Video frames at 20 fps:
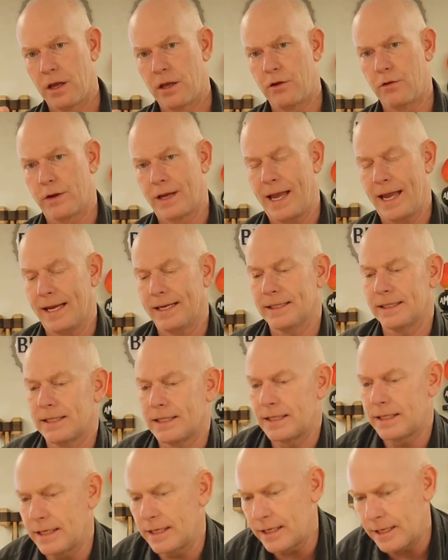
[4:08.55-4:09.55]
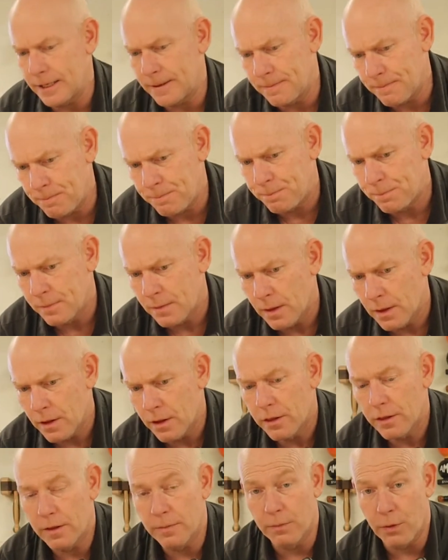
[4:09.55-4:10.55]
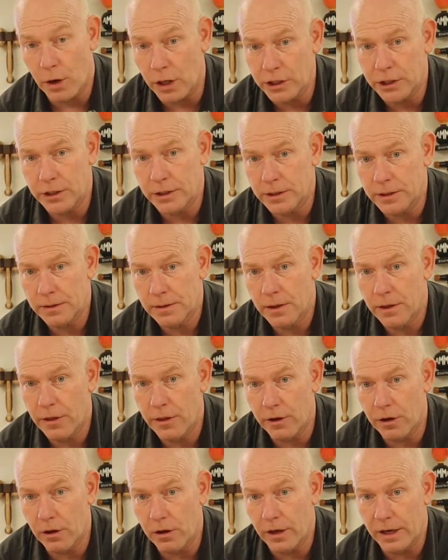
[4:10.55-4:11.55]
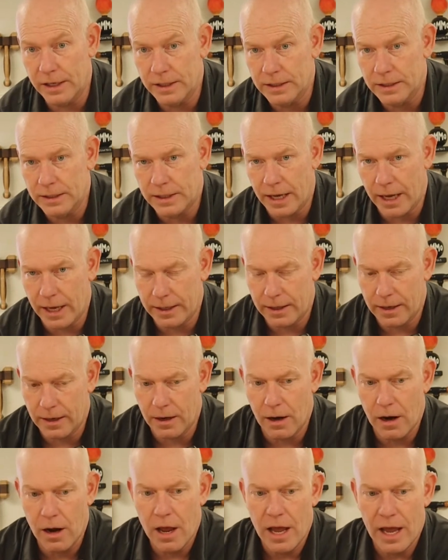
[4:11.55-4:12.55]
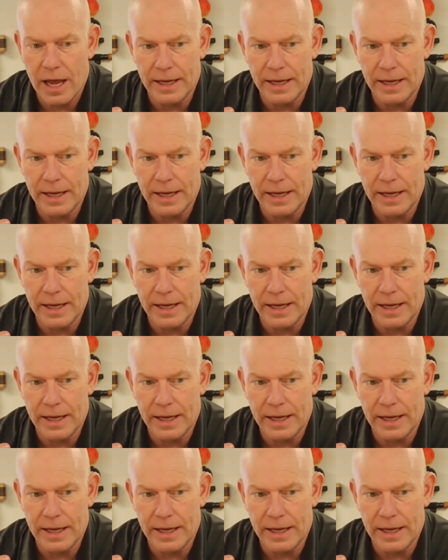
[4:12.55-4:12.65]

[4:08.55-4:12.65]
You can't see the brushes, they're inside there.